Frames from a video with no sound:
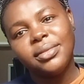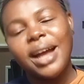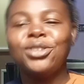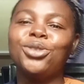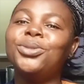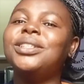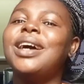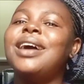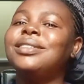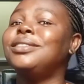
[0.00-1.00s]
And somebody
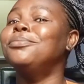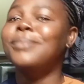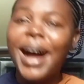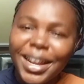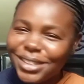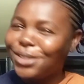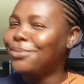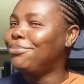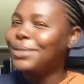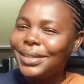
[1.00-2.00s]
has the mind
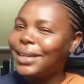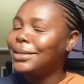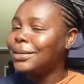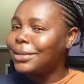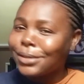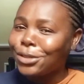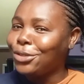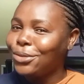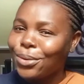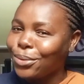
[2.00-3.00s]
to bring up
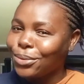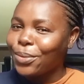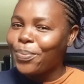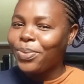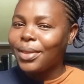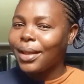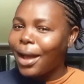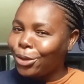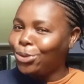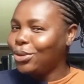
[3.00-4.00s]
such dough
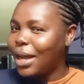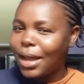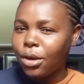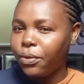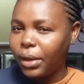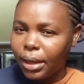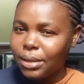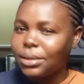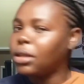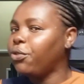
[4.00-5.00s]
and do that kind of a
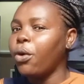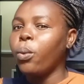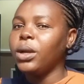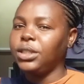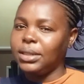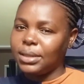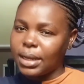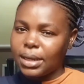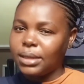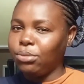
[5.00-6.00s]
thing. Starting from when she
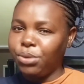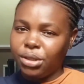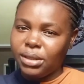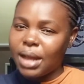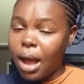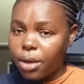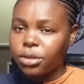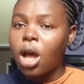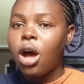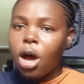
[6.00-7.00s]
started building the
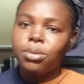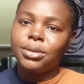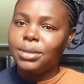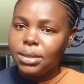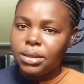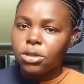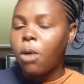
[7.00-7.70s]
house up to this day.